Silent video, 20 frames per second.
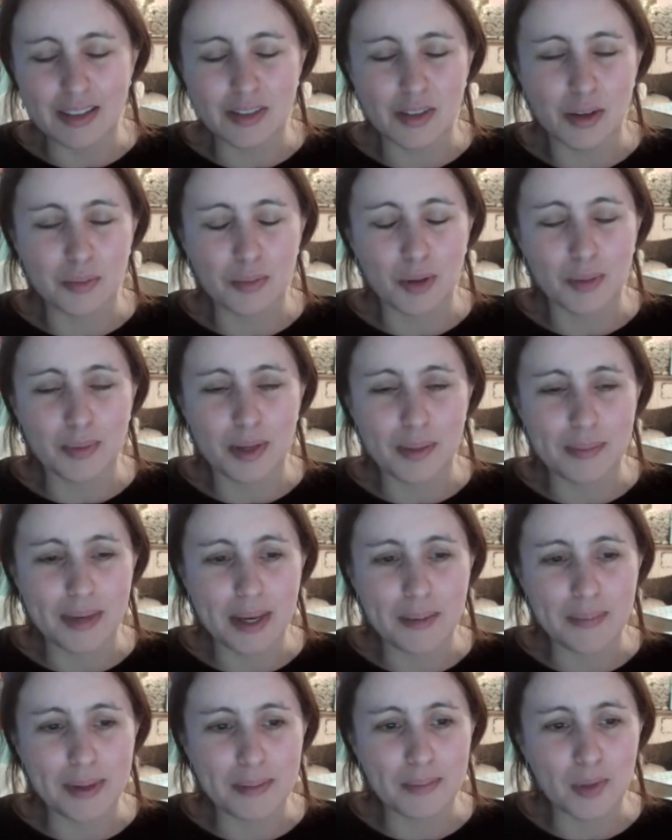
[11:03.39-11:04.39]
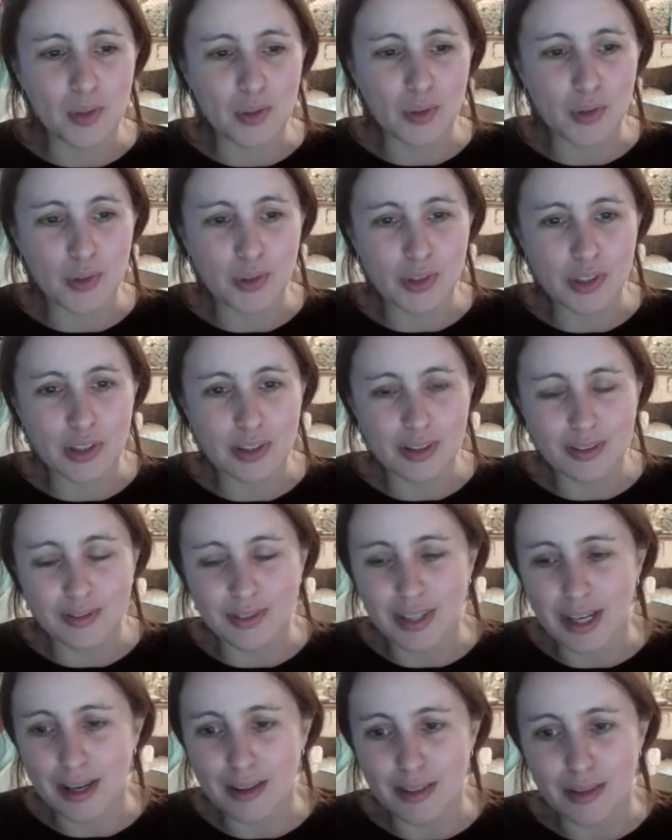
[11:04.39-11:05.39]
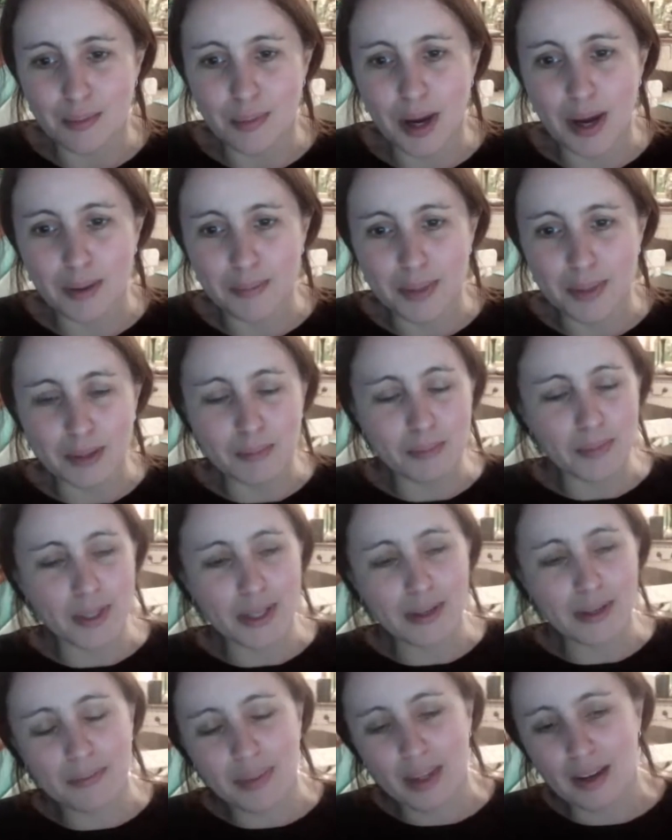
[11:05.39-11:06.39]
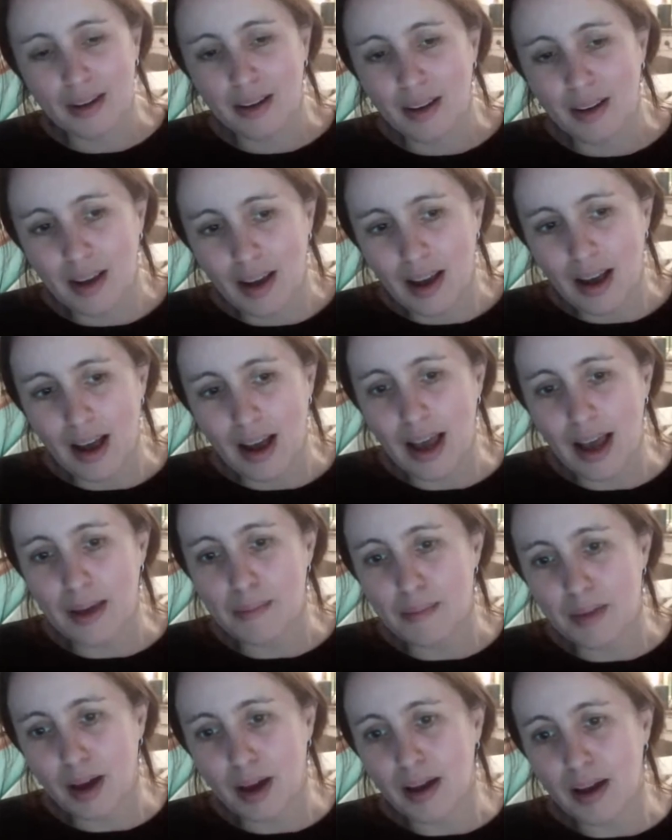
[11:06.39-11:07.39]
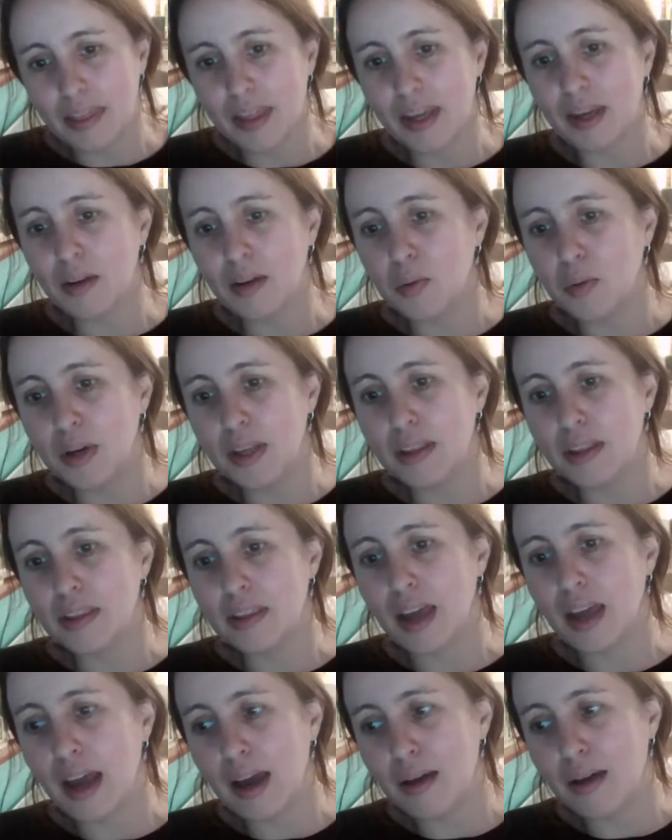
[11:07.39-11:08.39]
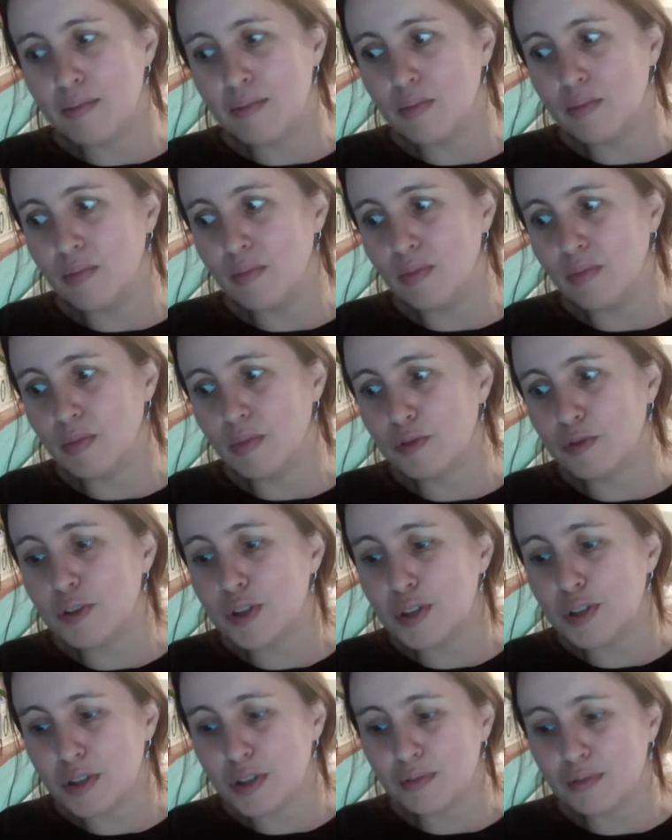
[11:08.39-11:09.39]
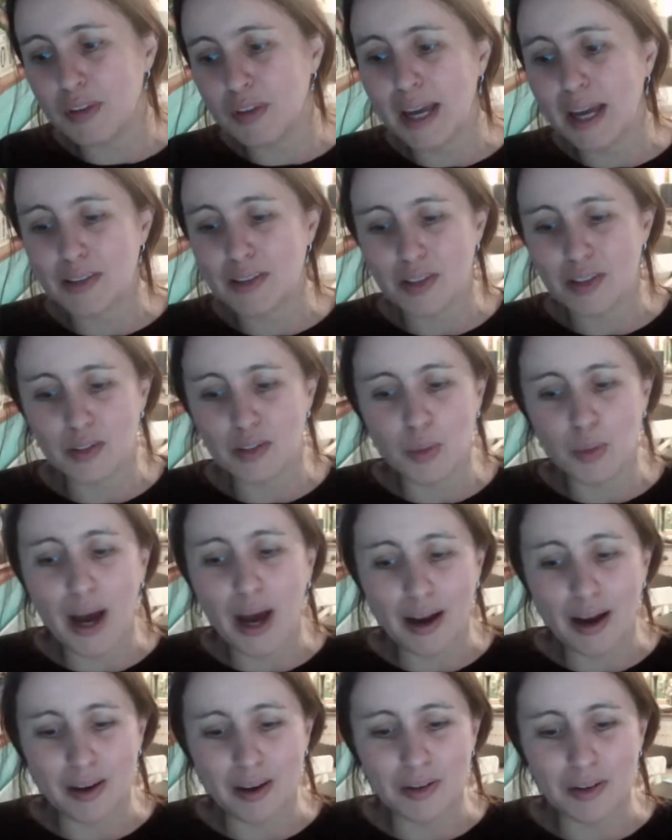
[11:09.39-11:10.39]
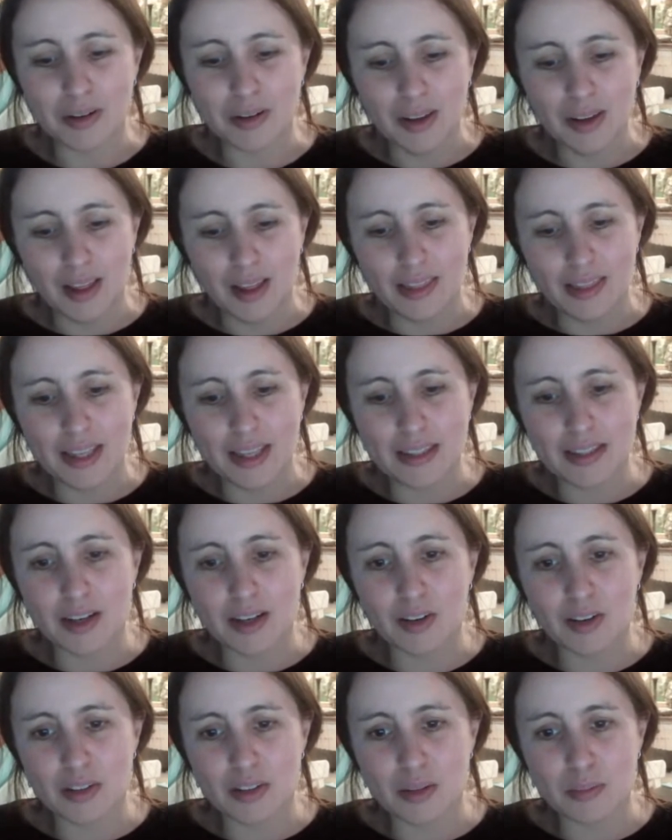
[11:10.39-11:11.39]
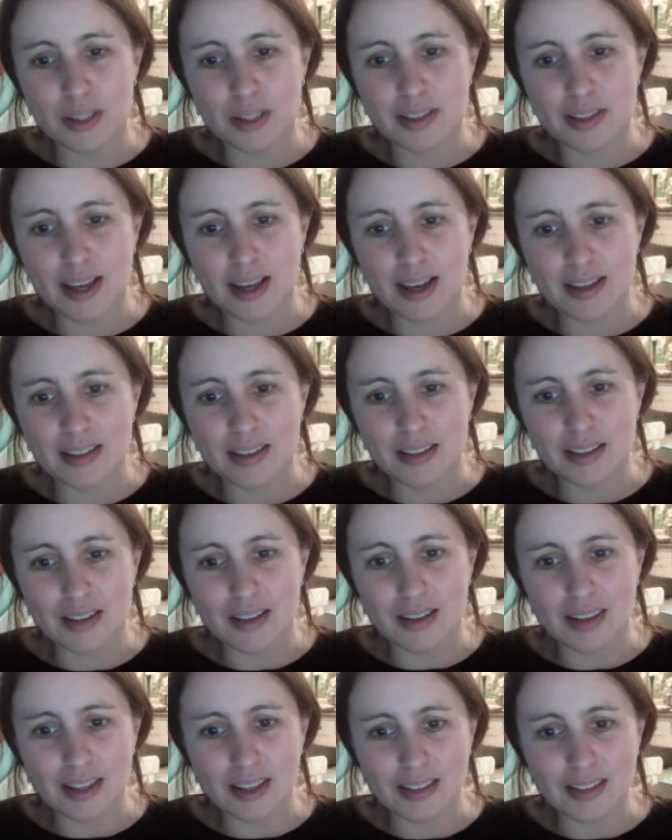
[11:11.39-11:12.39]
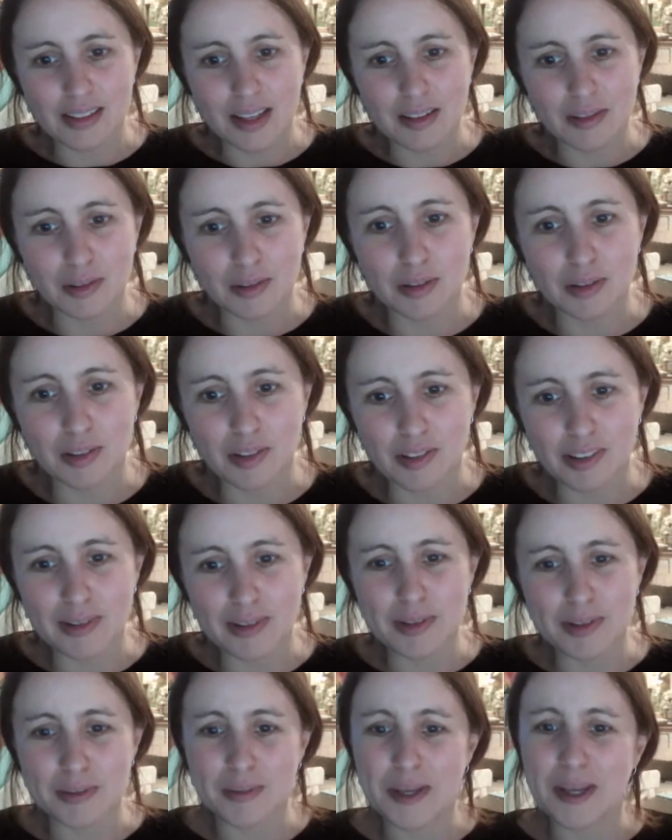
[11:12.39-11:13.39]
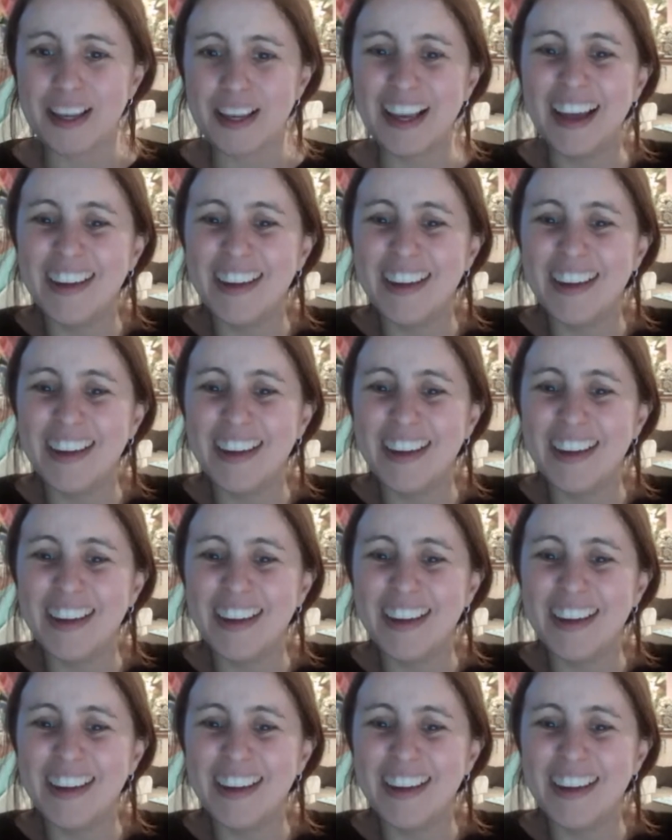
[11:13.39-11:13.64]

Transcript: So I'd probably be a bit more cautious of it at the moment. But I think with fruit and veg as well, there's a lot to be said, and I think Sarah will agree with me.